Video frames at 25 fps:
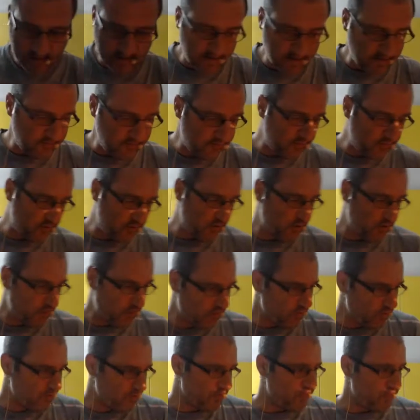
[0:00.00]
a
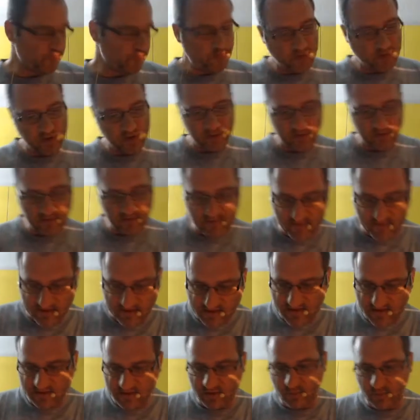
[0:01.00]
few, because we're gonna do the
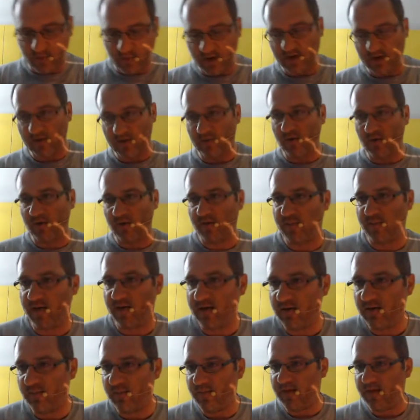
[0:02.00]
veggies, so we're gonna roll them a
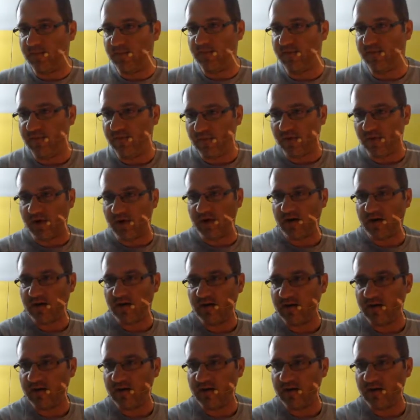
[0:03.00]
little bit before